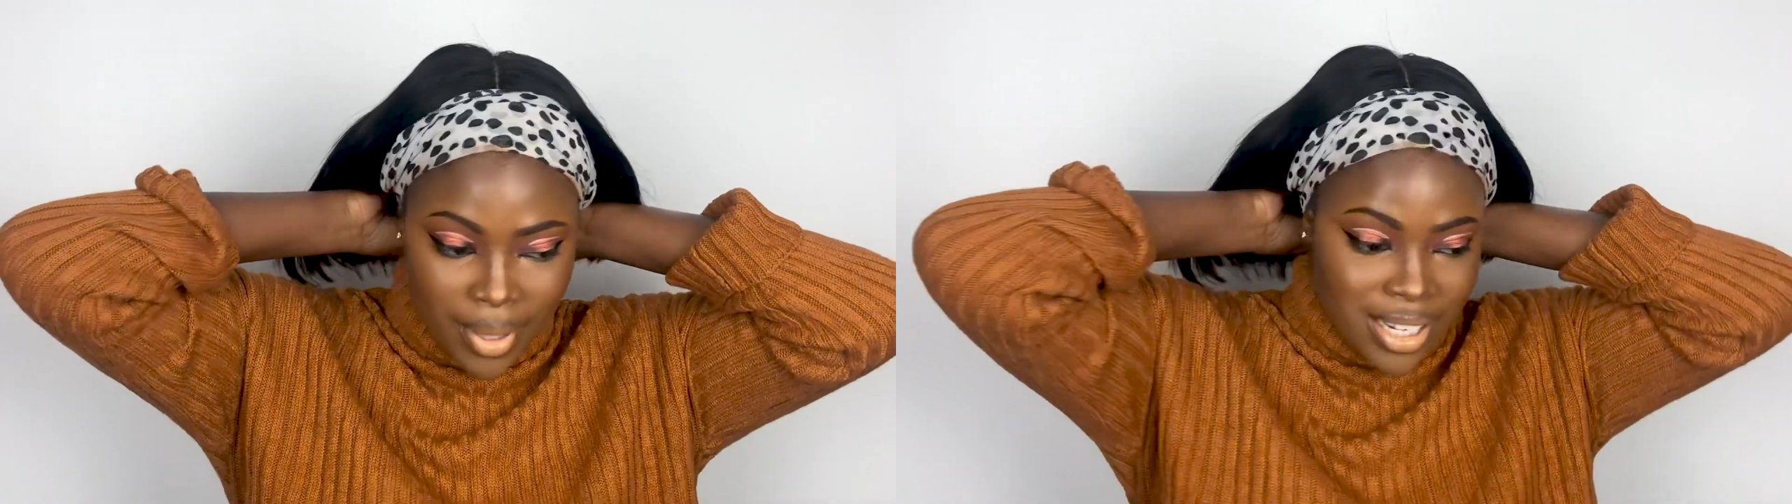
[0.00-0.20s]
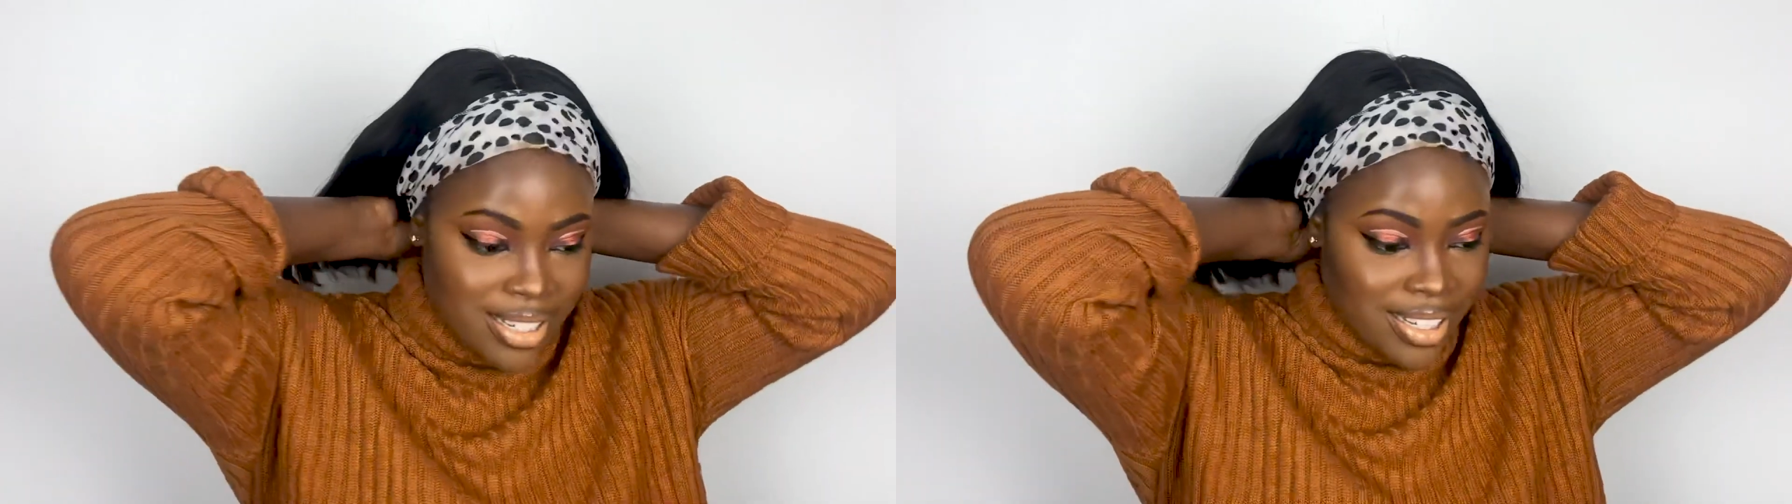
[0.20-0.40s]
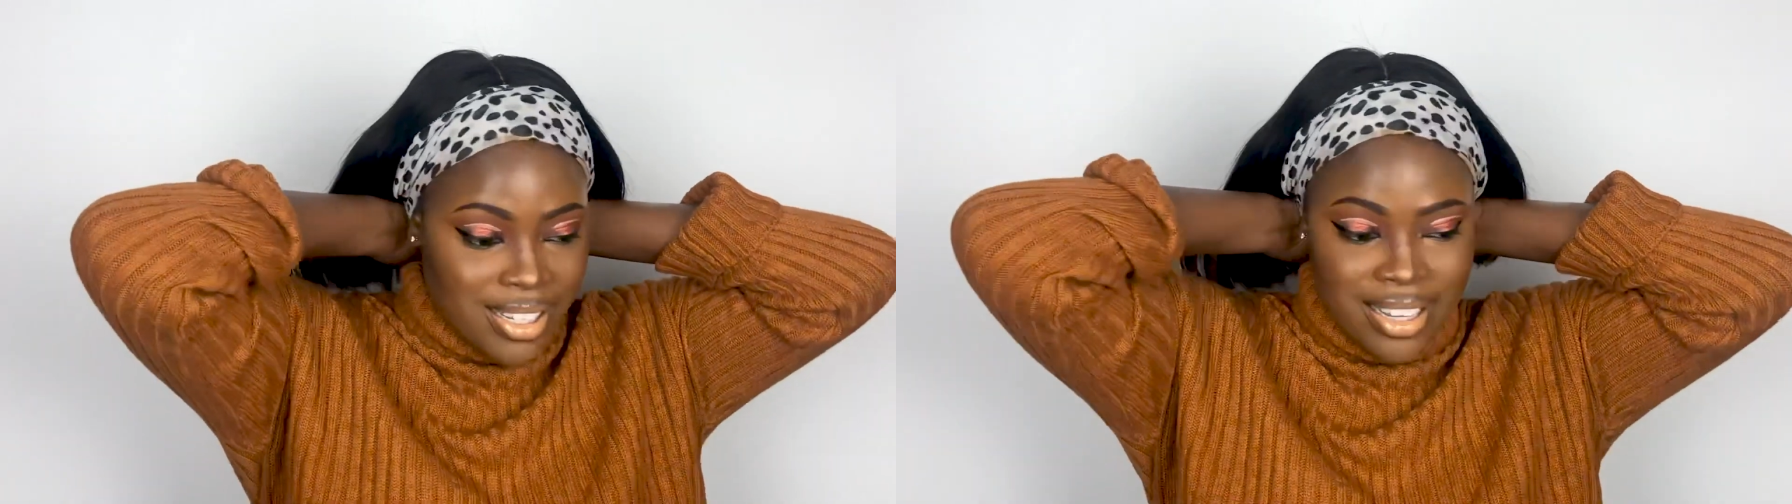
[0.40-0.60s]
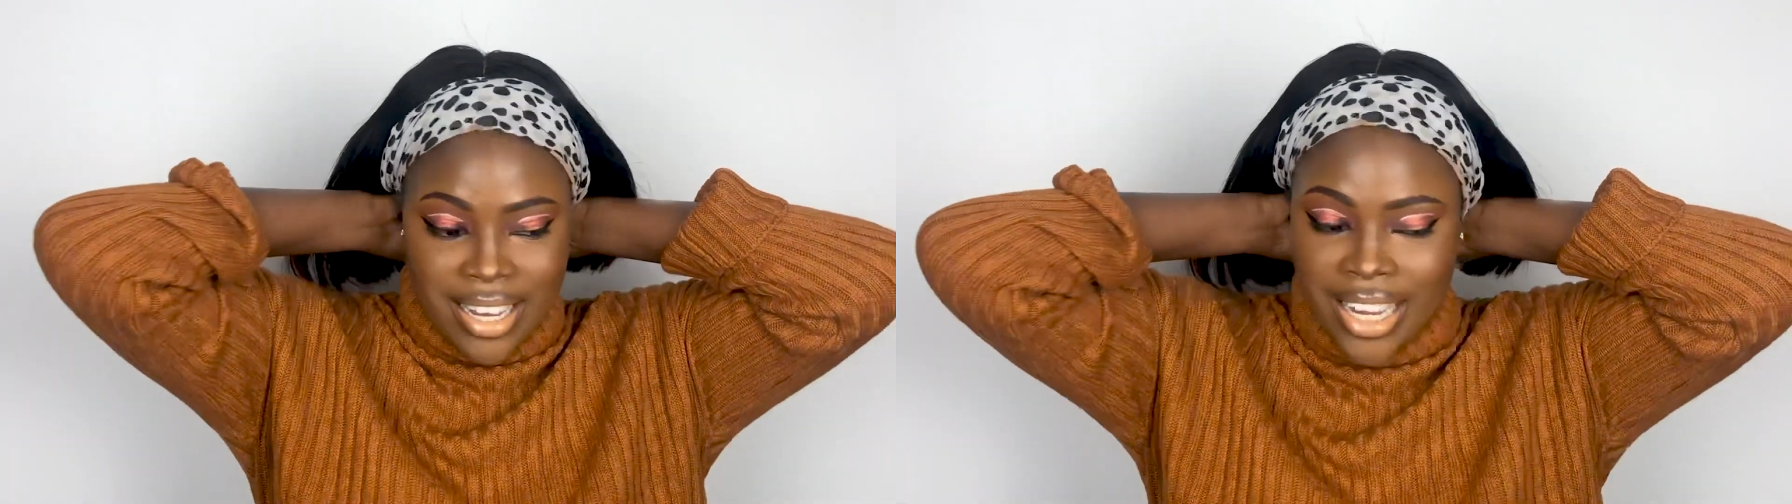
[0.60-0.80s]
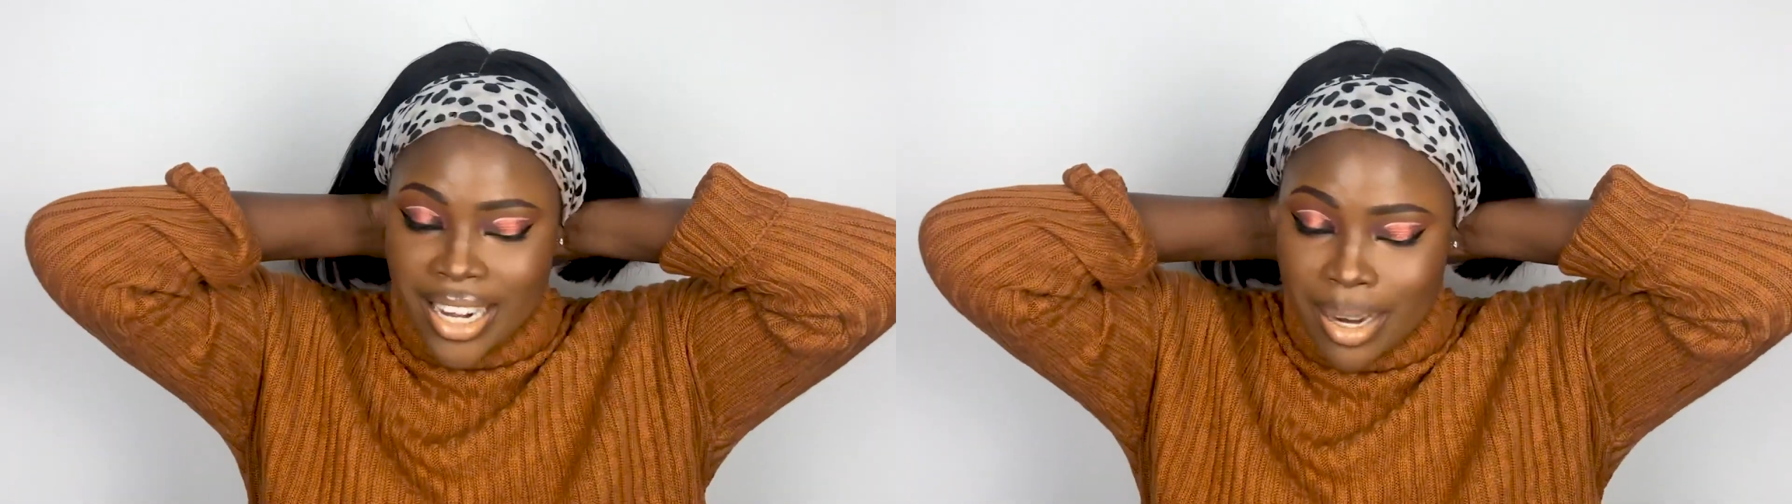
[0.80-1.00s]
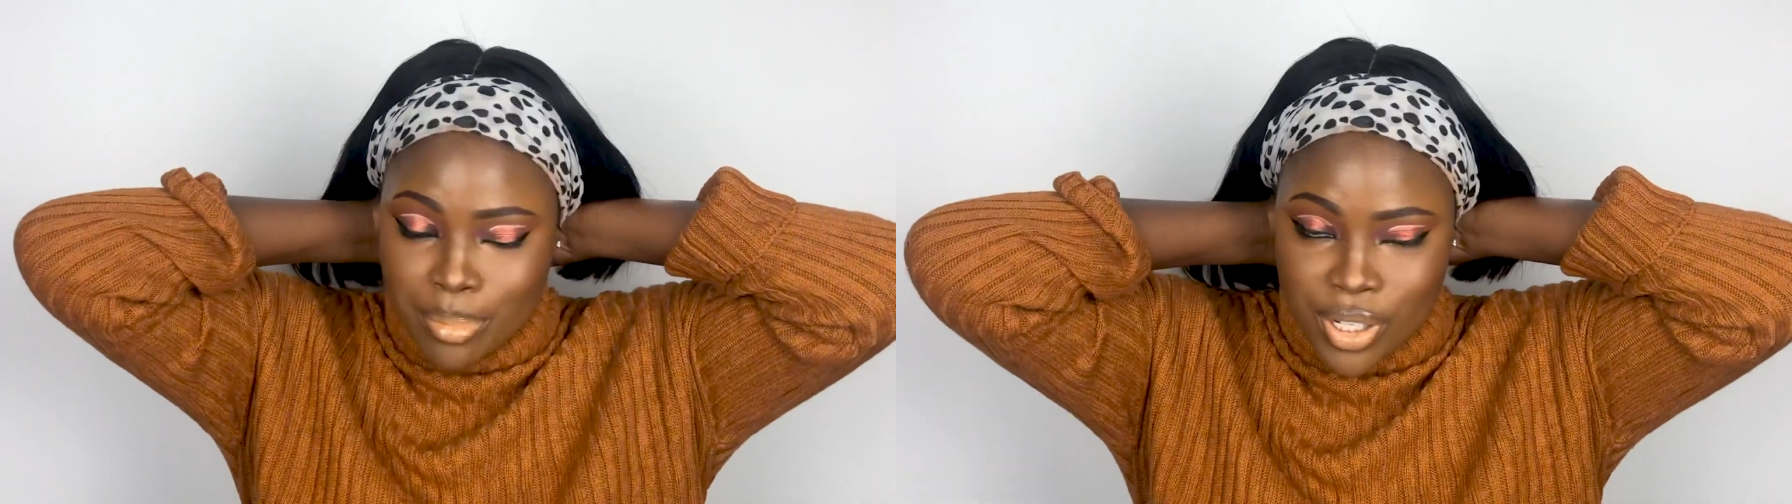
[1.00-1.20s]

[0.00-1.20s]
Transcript: sitting in, let me